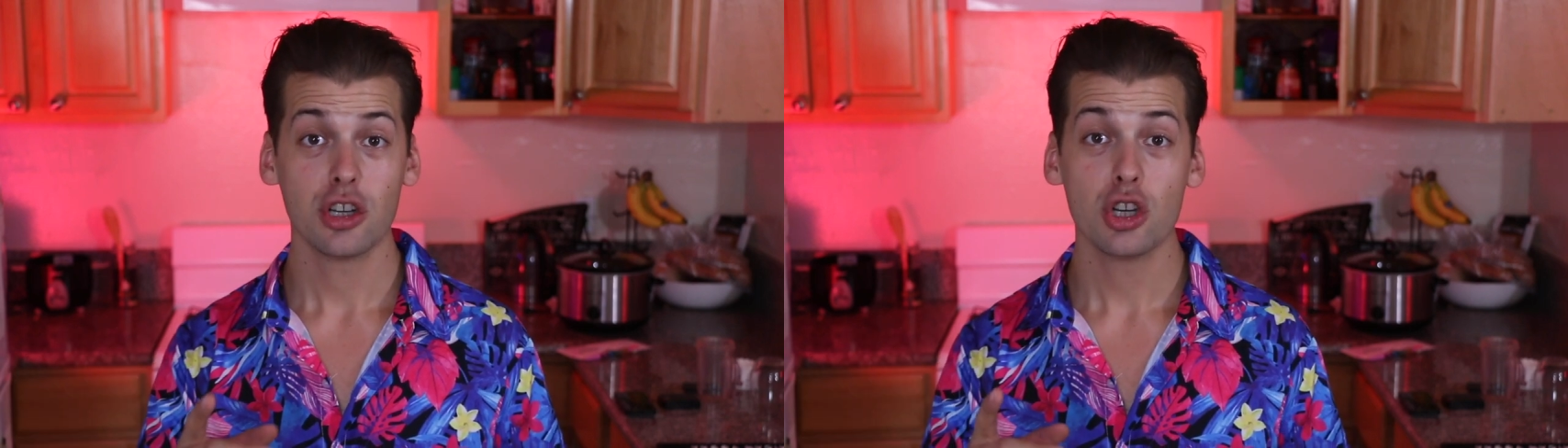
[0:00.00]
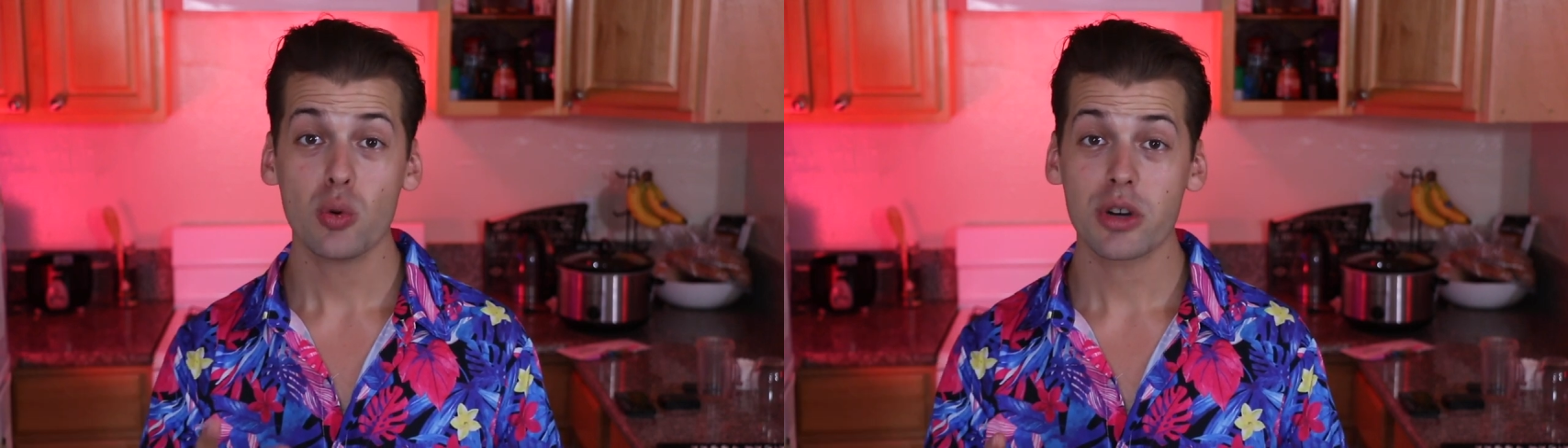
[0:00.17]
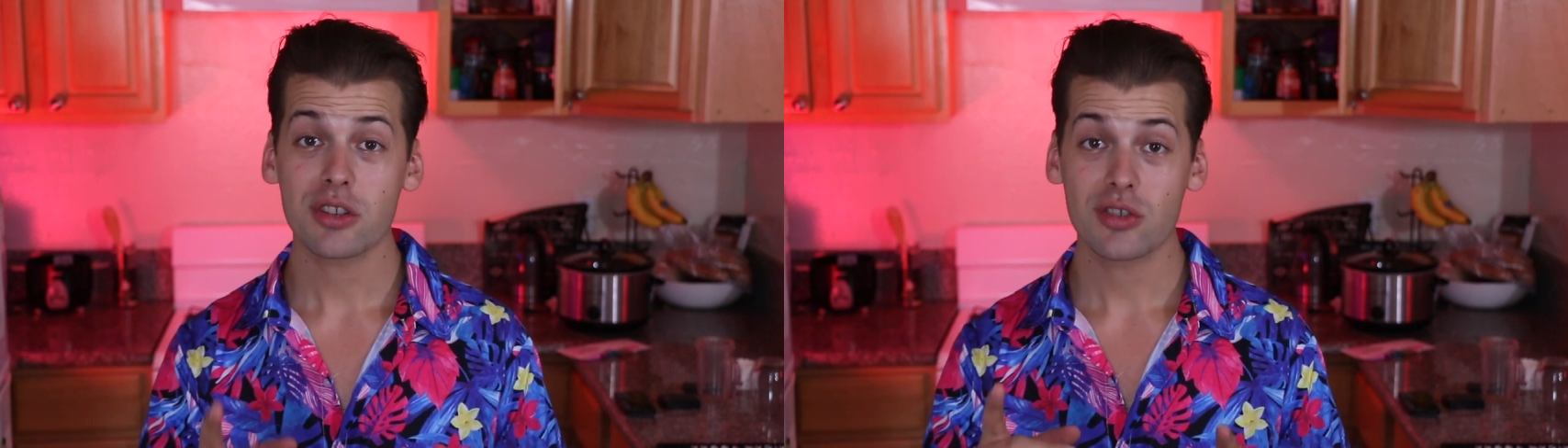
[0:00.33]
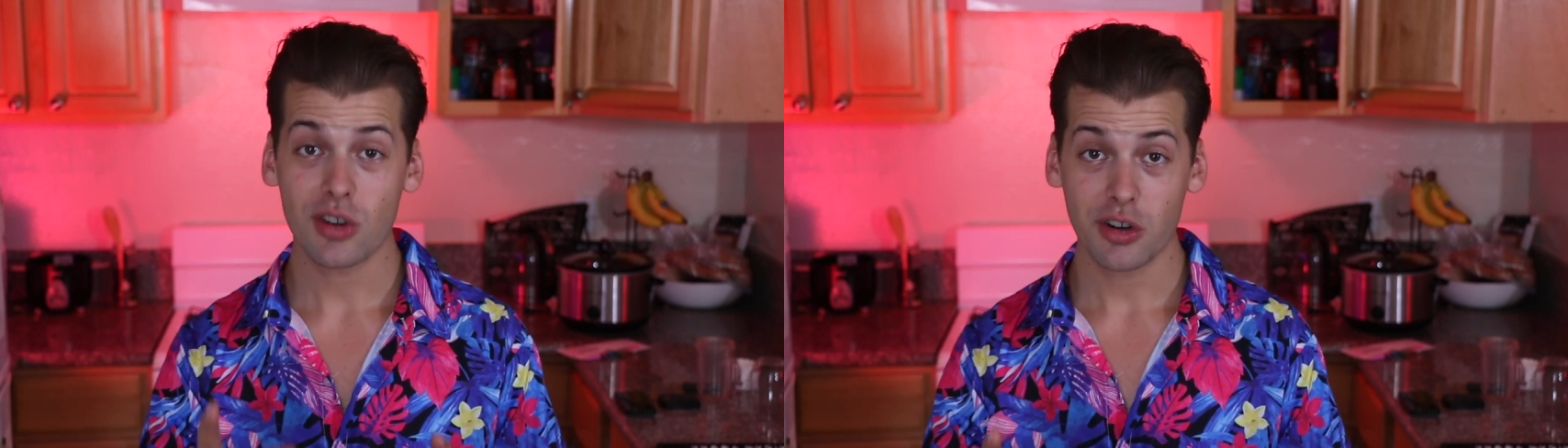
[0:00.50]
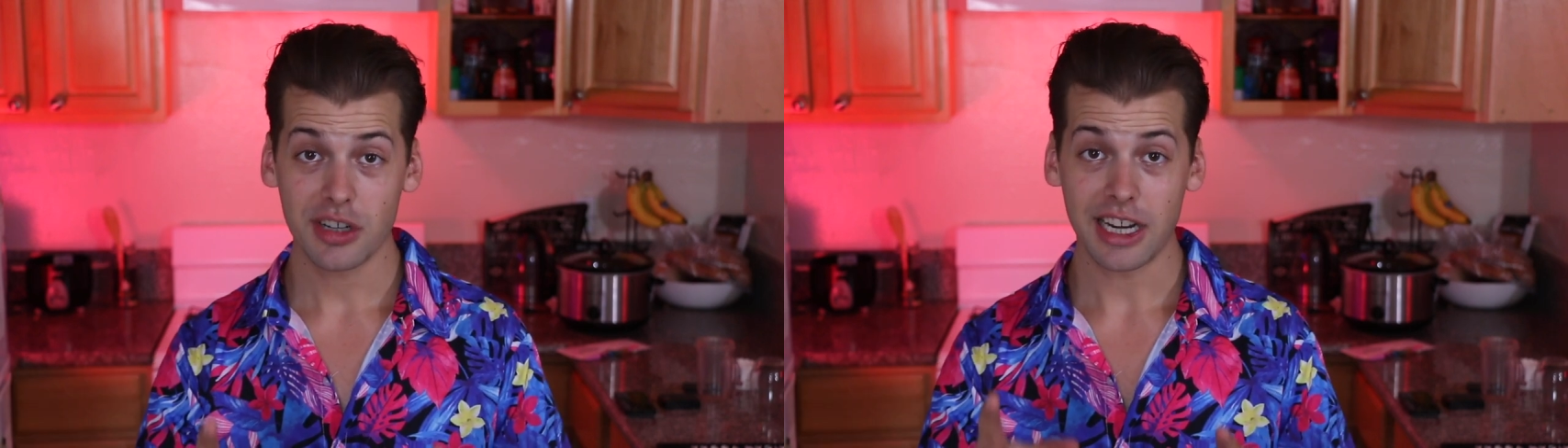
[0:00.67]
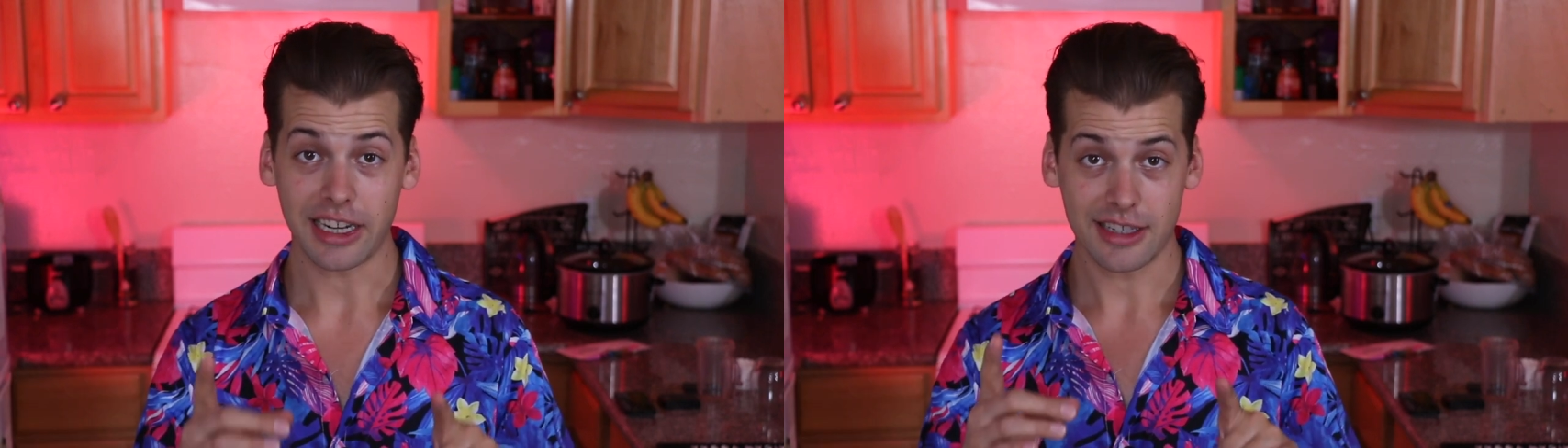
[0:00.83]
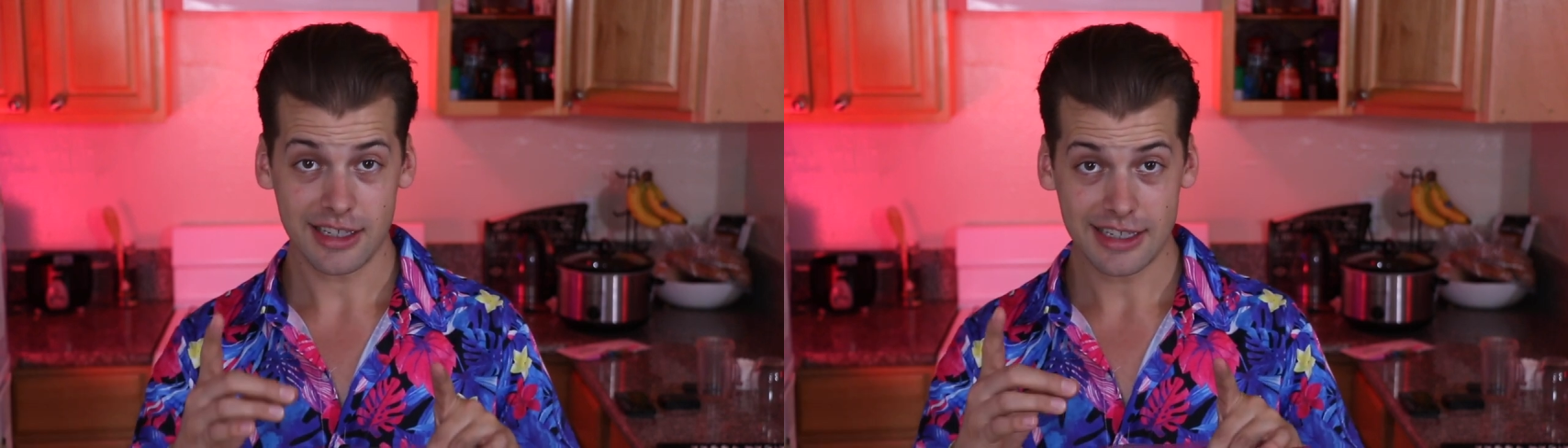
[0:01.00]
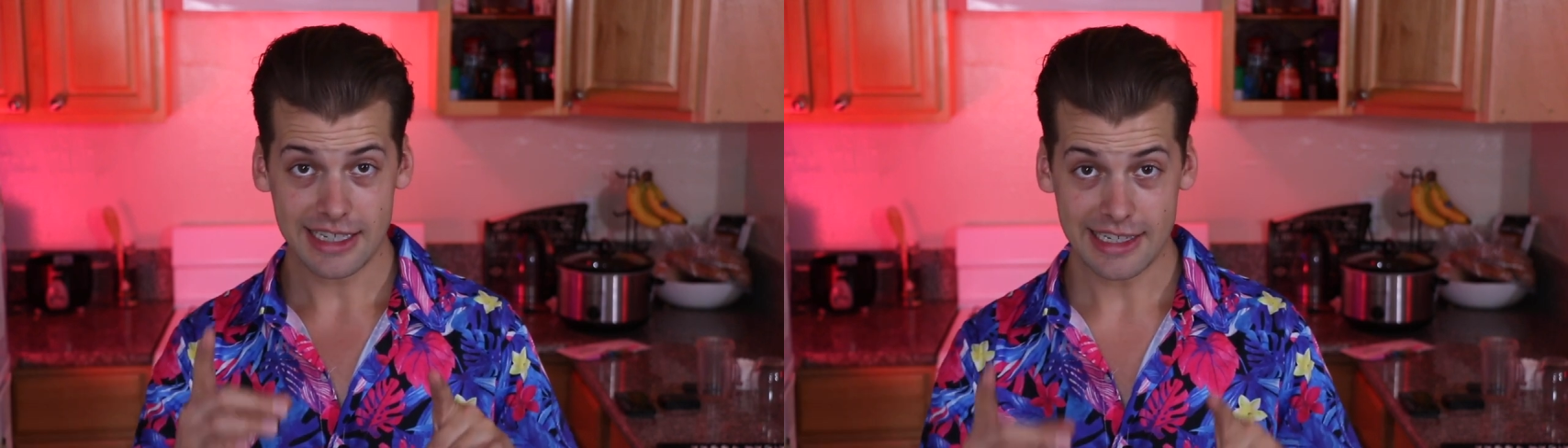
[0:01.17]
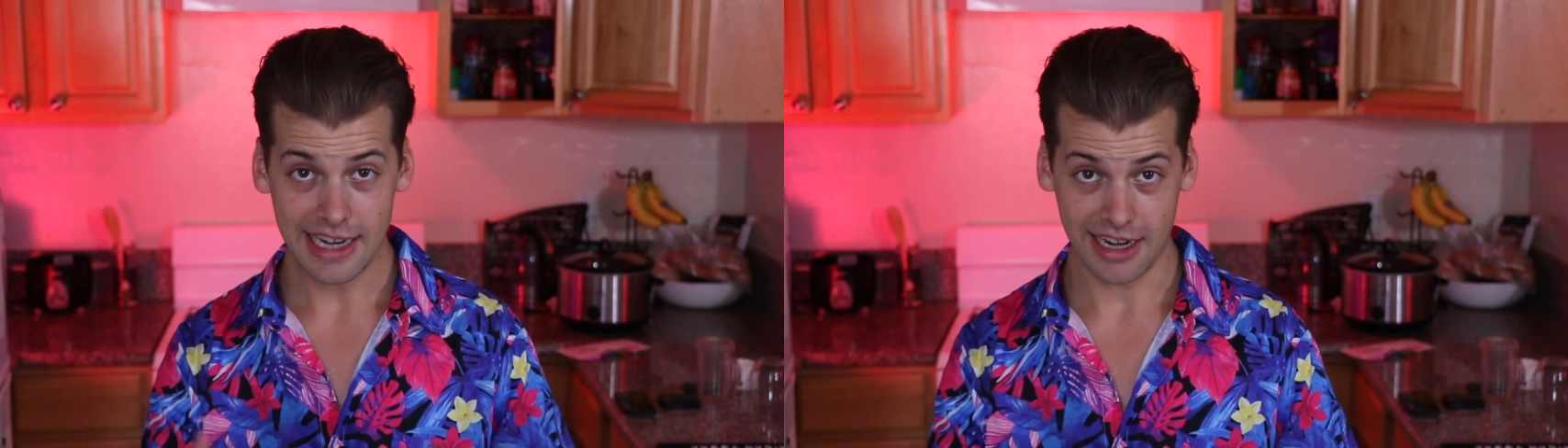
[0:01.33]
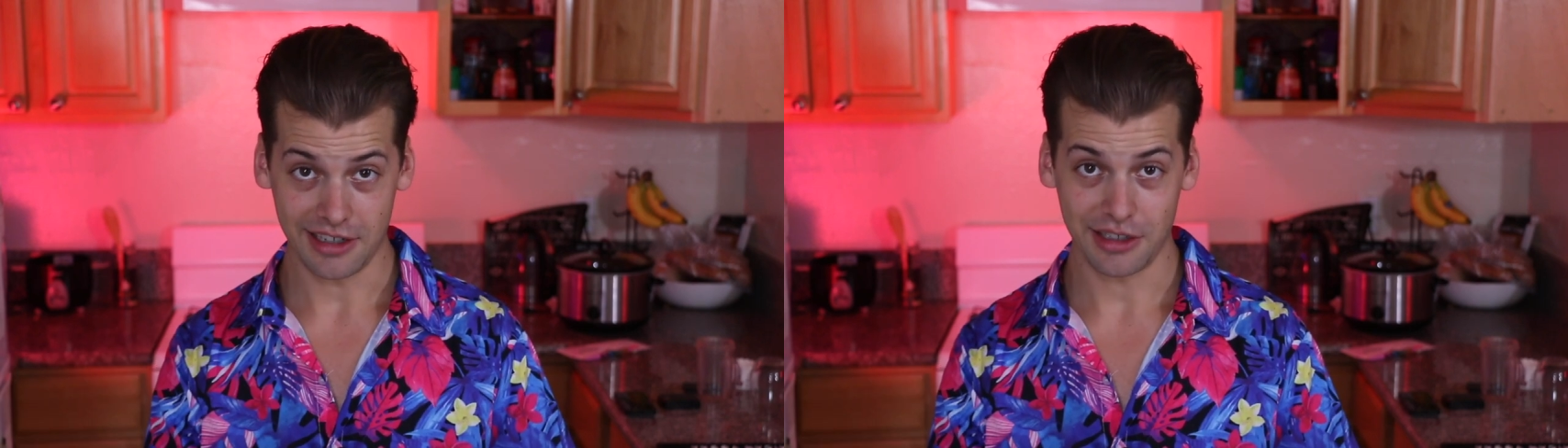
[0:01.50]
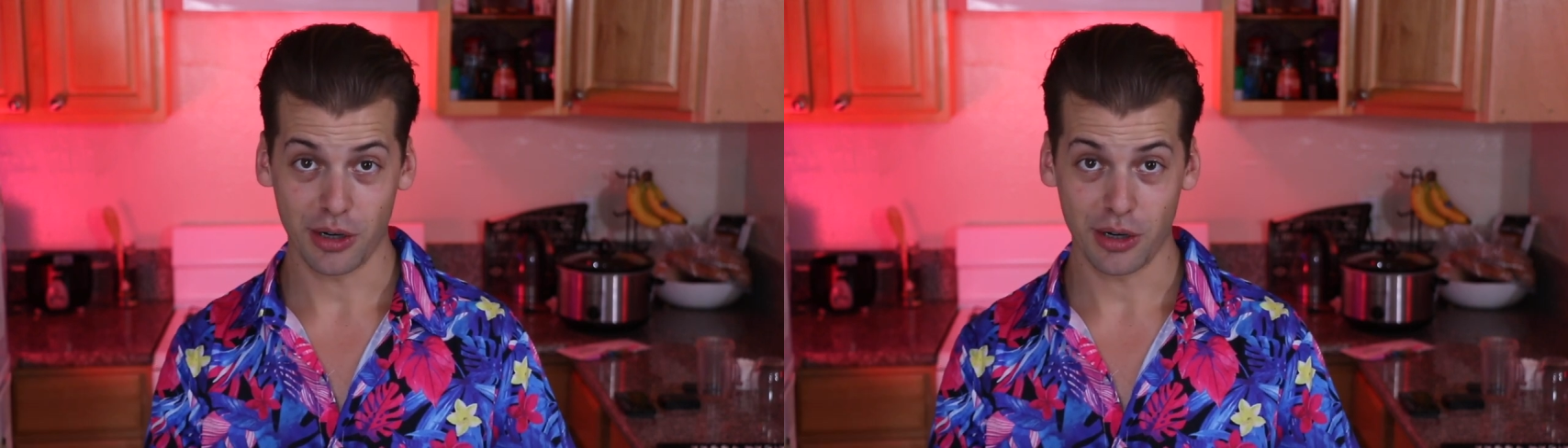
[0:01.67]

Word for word: to a certain extent.